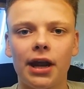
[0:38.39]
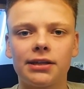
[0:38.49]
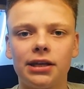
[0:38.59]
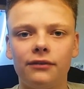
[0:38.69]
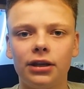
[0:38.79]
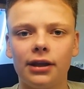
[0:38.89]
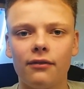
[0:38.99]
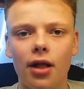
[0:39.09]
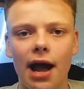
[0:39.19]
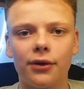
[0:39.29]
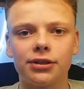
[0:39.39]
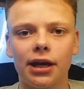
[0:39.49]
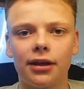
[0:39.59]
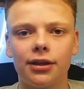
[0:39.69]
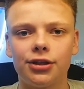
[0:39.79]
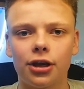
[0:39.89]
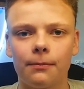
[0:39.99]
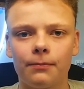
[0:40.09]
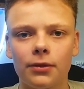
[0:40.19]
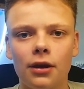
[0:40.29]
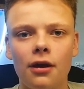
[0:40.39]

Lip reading: and activity level outside of the gym.